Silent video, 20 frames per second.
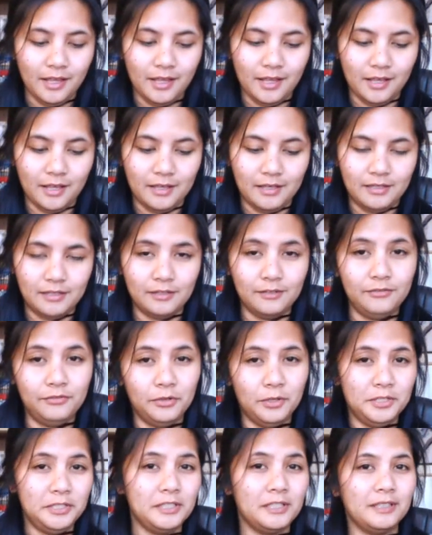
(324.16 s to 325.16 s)
And
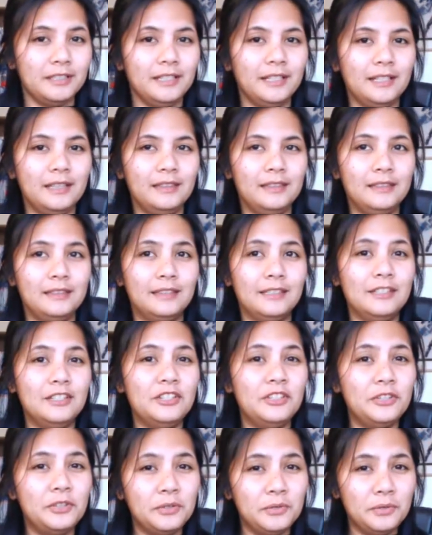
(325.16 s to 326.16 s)
unfortunately, the
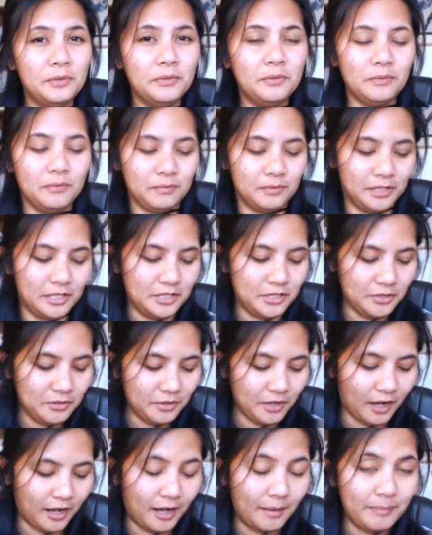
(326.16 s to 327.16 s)
new the
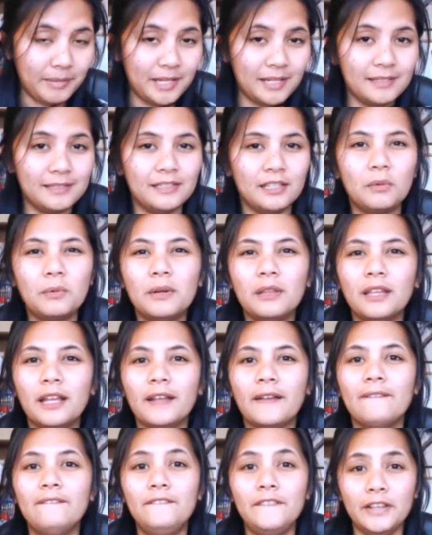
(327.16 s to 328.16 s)
new copies there were
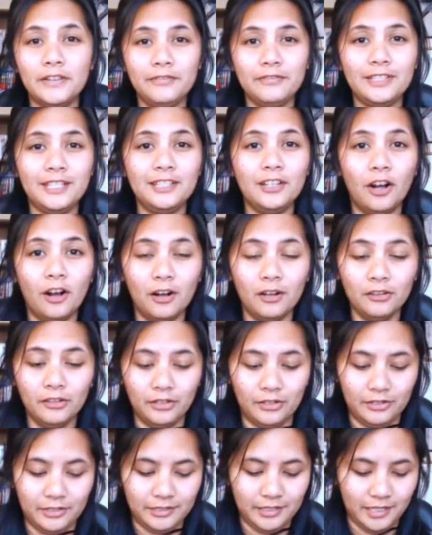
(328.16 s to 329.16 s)
like fifty
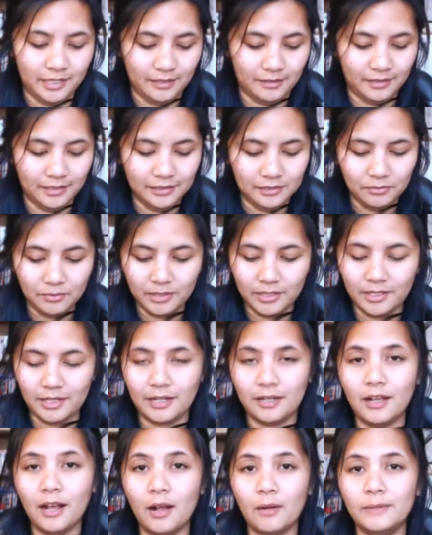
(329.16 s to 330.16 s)
dollars, and this one
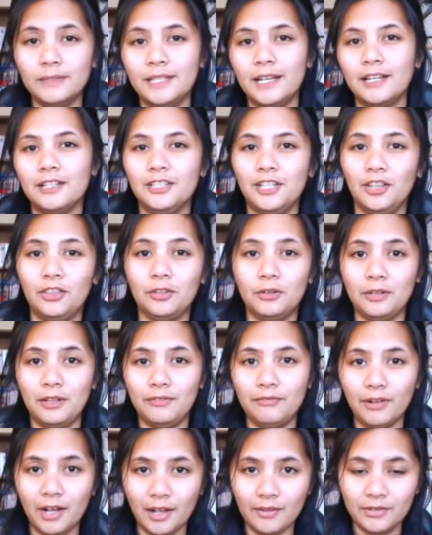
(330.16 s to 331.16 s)
that I got was actually
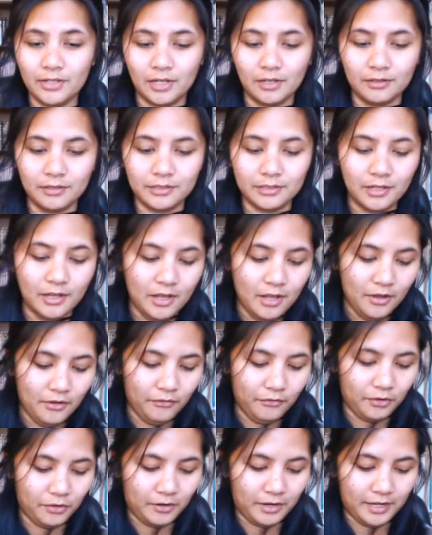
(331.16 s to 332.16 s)
thirty five dollars
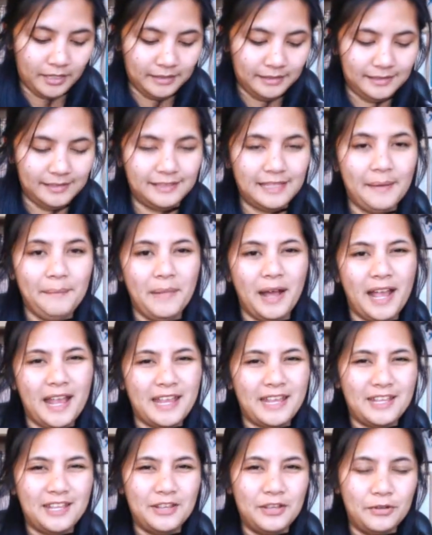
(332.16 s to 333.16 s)
for a
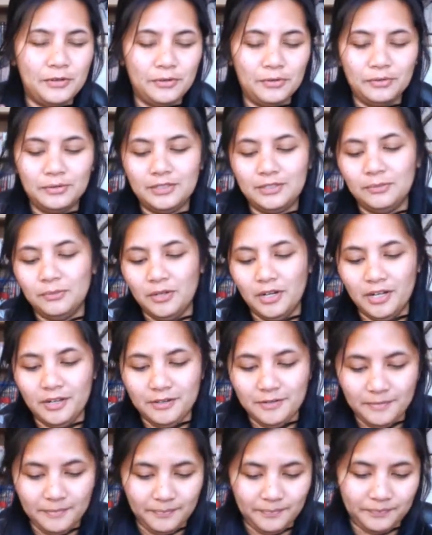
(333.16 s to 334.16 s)
semi used
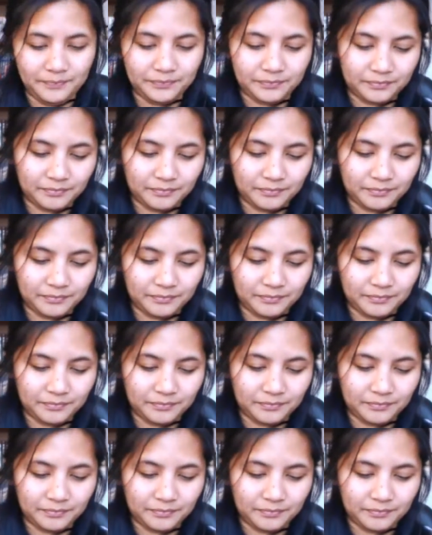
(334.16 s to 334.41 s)
one.